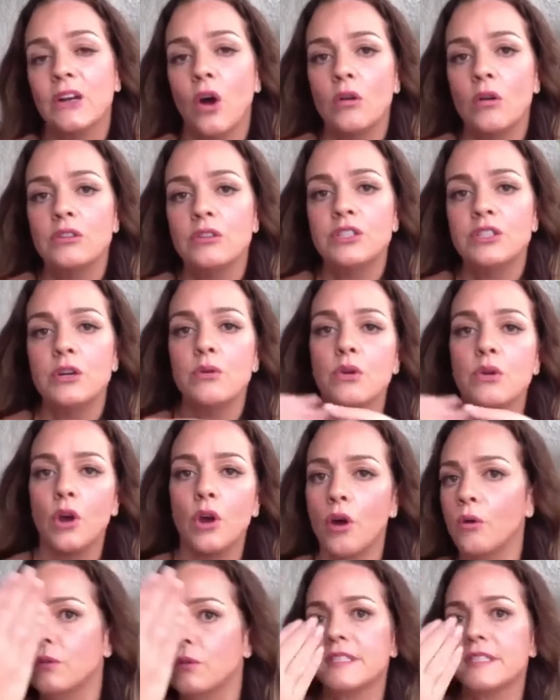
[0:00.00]
it also
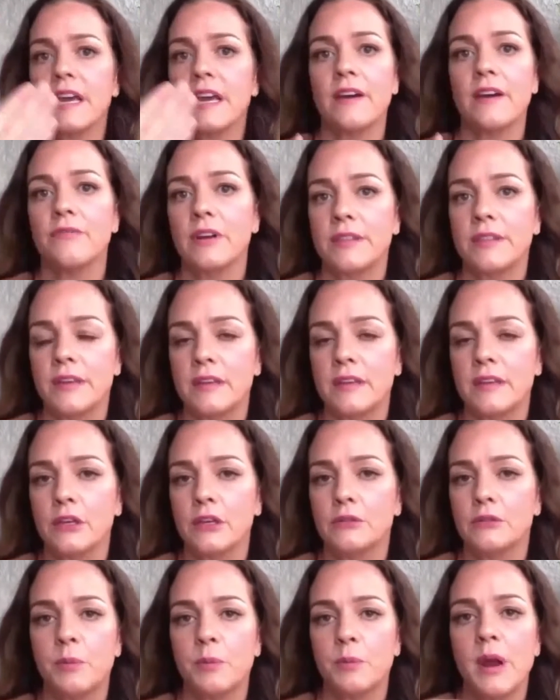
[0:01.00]
coats everything
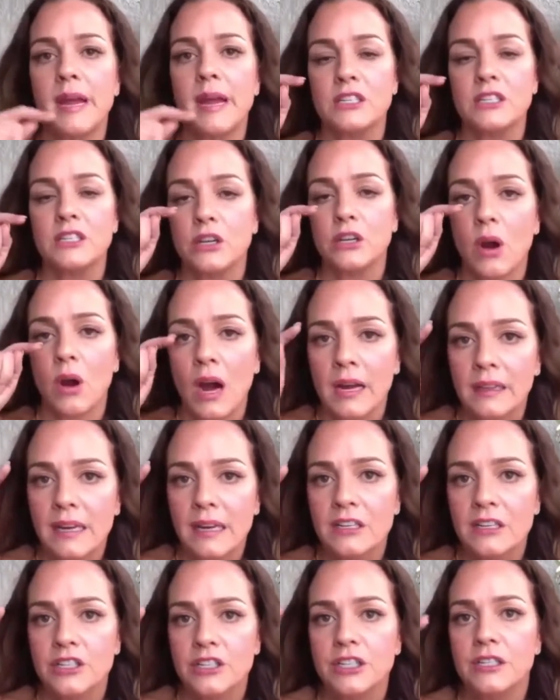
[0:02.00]
that you spray. So your
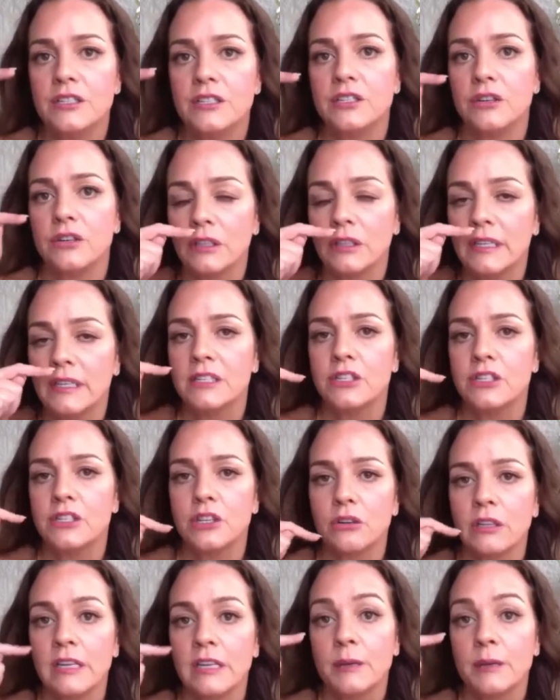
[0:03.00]
eyelashes, your
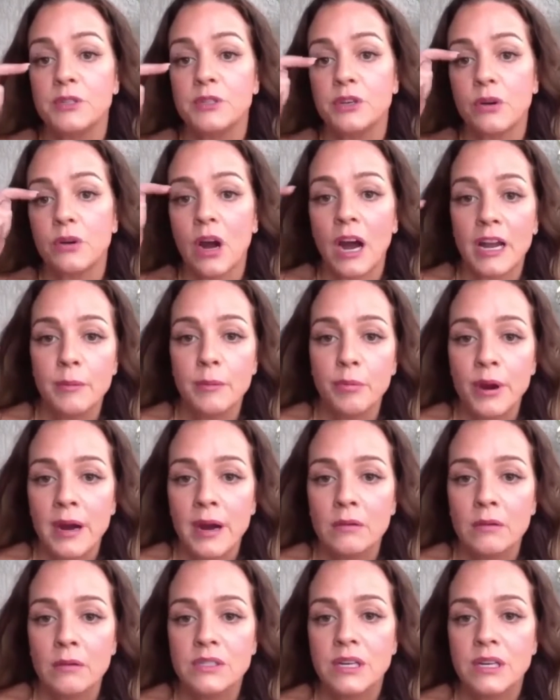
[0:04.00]
lids, your lips, your
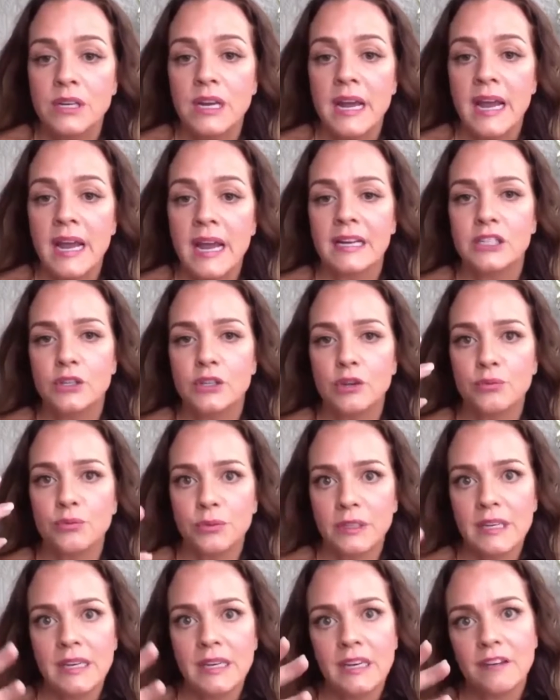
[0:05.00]
eyebrows. And
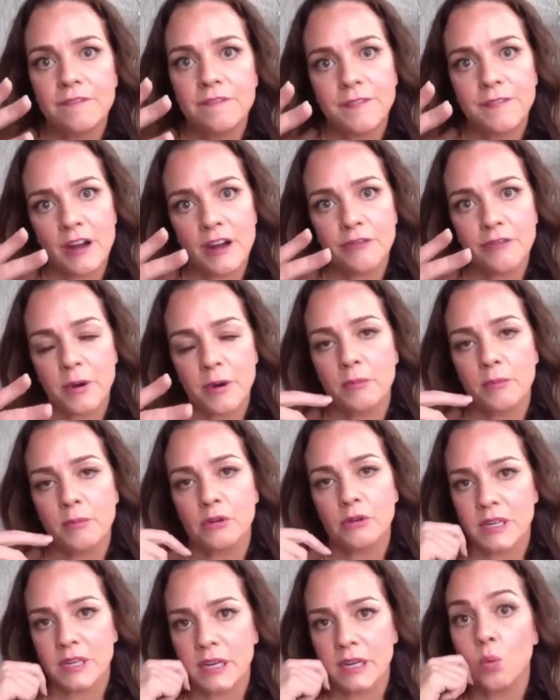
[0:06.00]
so you're really getting 5
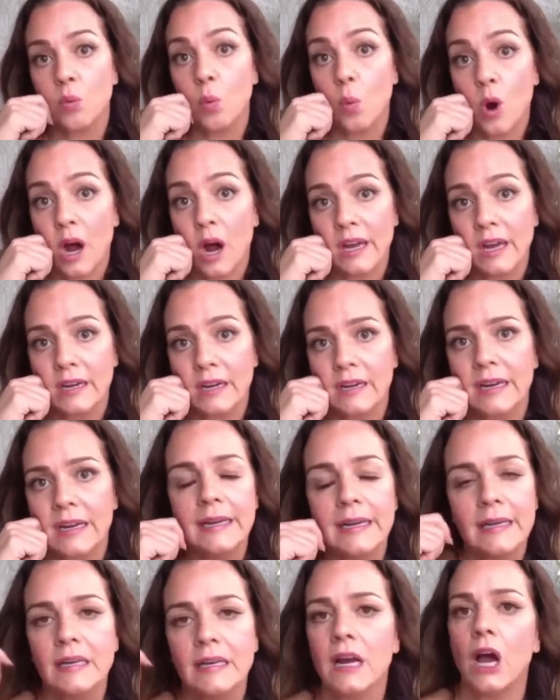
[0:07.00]
primers in
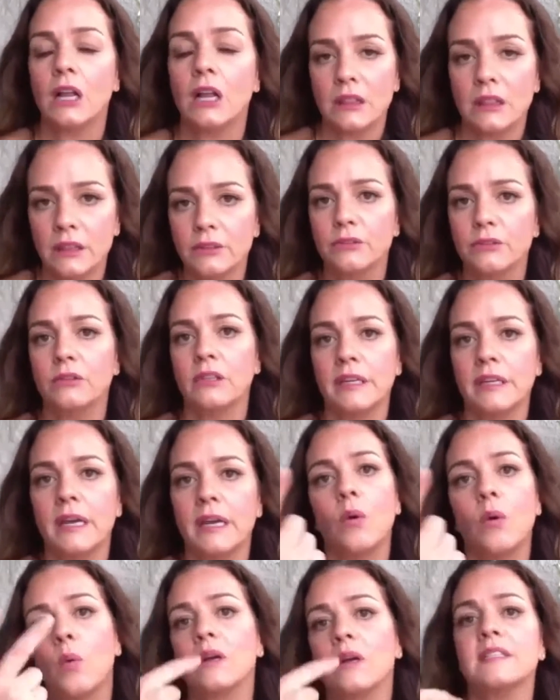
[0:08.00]
one, in
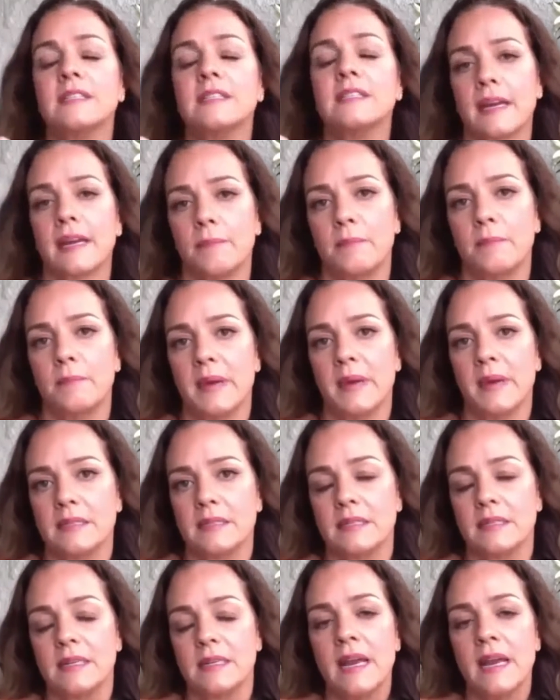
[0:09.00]
literally a
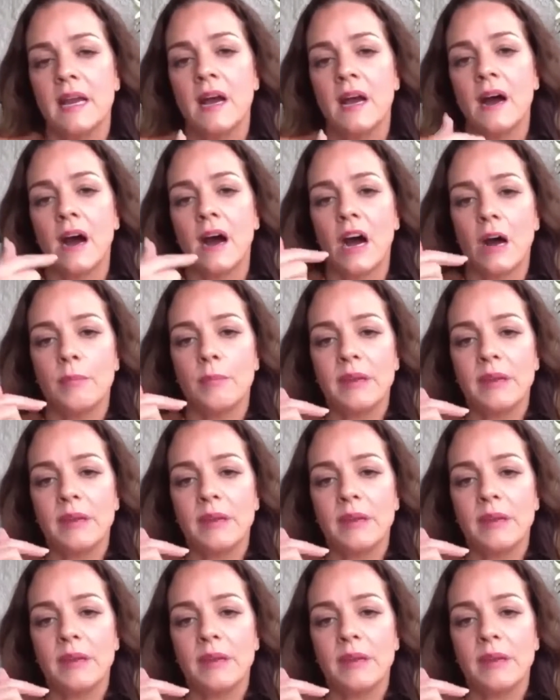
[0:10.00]
1-second mist.